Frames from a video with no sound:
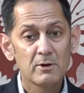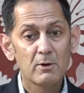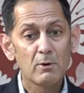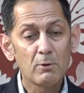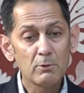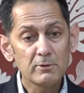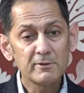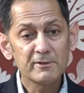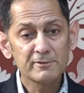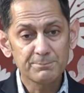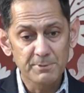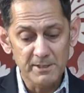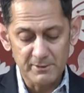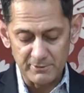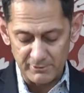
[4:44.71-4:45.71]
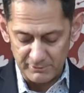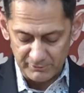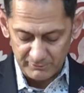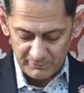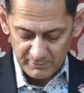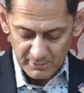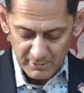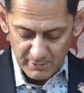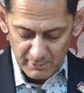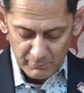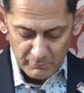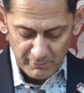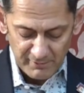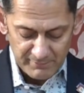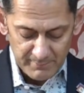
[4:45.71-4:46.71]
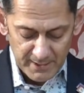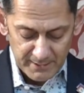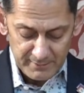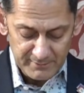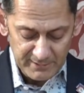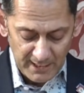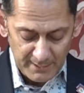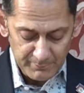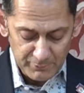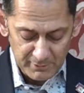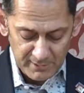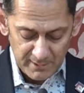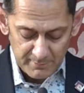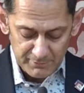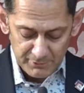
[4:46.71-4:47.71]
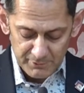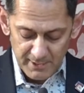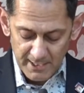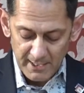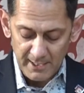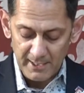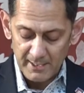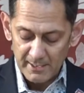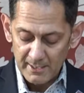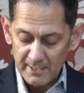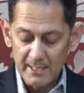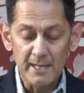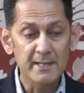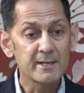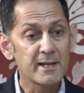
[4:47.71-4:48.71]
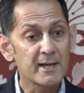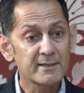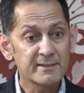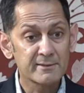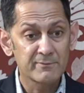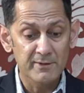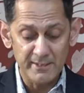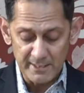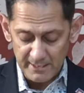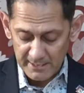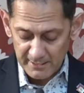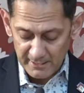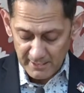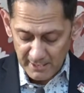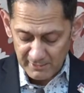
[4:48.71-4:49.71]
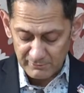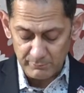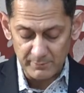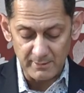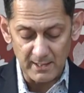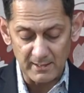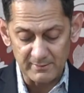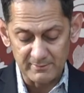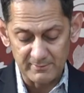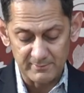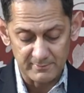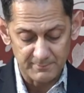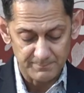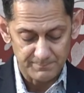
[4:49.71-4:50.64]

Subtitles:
all the speakers who have made time to come today and actively engage with us.